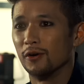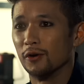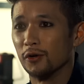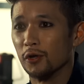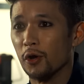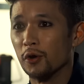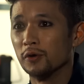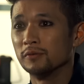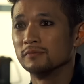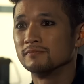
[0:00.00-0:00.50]
her
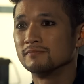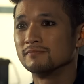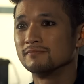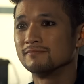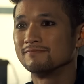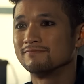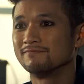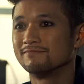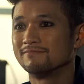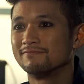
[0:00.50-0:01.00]
go.
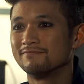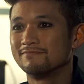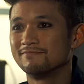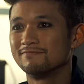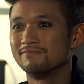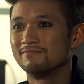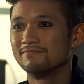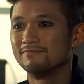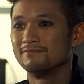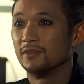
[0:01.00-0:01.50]

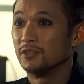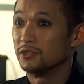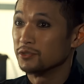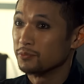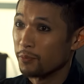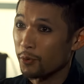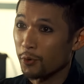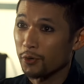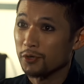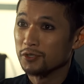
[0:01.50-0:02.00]
It's
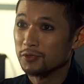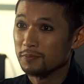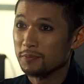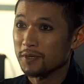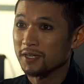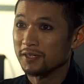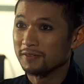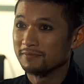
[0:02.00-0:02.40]
important to me.